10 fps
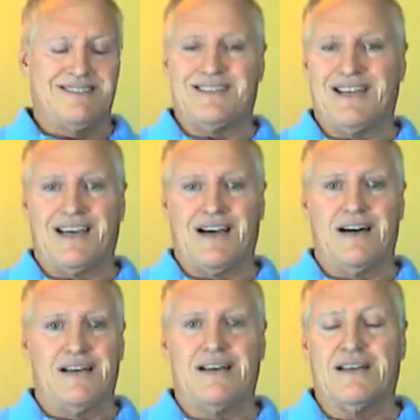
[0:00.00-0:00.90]
Thank
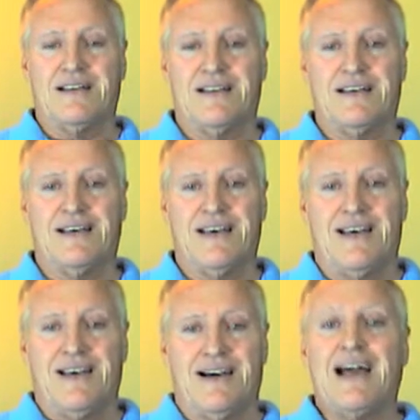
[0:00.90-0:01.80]
God.
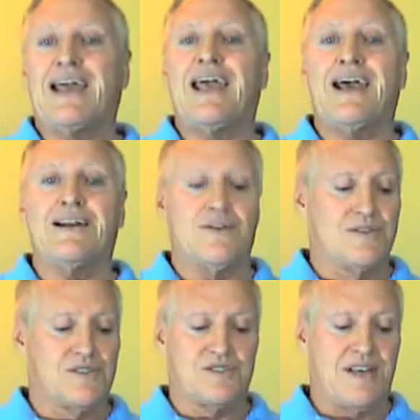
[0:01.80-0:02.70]
I can't
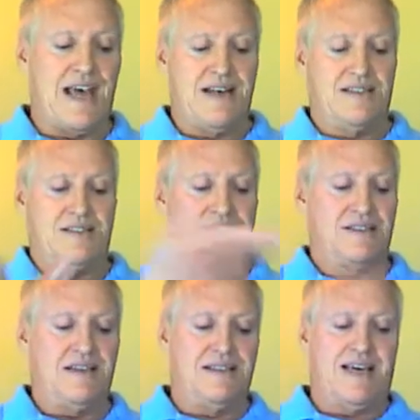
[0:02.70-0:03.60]
understand
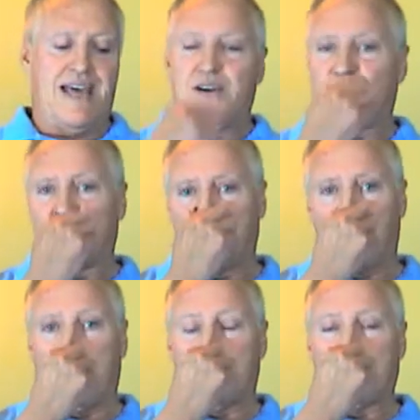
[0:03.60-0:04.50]
the hatred
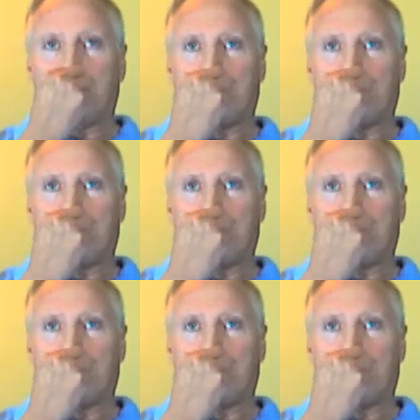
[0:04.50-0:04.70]
between